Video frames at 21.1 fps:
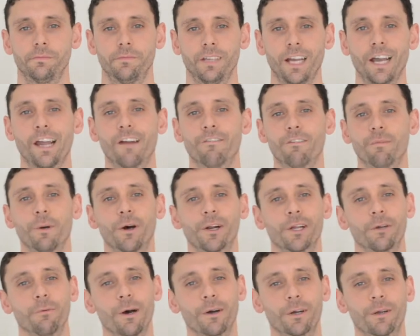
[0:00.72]
Hey
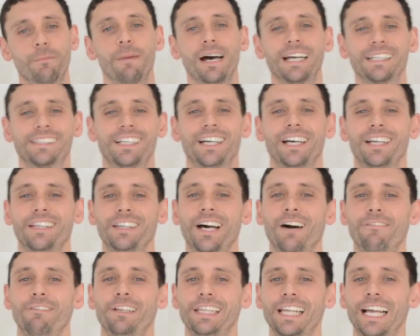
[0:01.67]
everybody, welcome back to
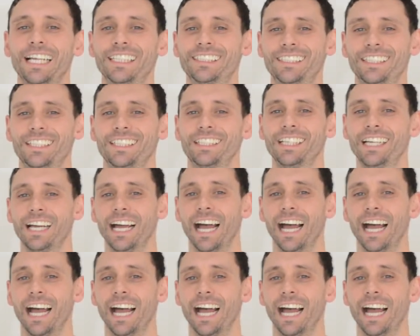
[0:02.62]
another lesson.